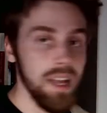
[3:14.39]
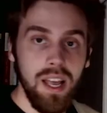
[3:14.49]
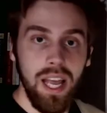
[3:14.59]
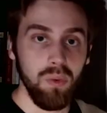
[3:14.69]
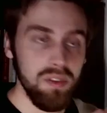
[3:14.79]

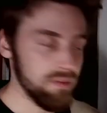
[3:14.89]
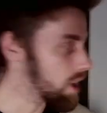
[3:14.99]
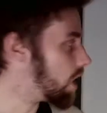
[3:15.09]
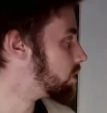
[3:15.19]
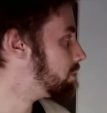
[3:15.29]
And we've
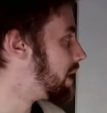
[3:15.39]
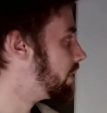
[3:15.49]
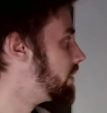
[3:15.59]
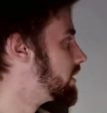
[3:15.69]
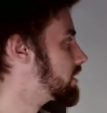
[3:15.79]
talked
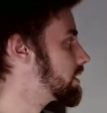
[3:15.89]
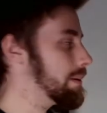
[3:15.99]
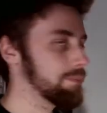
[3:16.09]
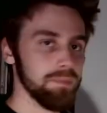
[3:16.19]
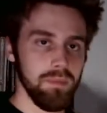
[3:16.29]
about this
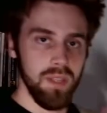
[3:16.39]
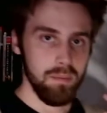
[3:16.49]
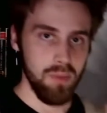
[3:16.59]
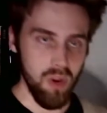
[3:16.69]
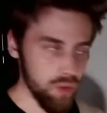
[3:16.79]

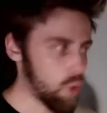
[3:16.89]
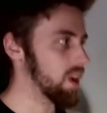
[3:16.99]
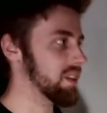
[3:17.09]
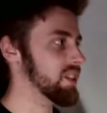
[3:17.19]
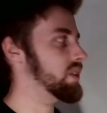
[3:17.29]
before
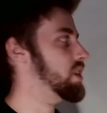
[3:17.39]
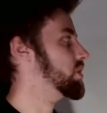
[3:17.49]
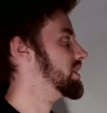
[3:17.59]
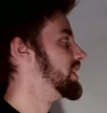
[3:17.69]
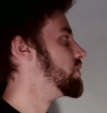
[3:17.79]
in this video
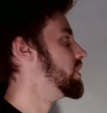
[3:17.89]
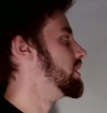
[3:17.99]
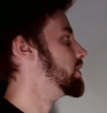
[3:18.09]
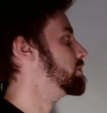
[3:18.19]
series,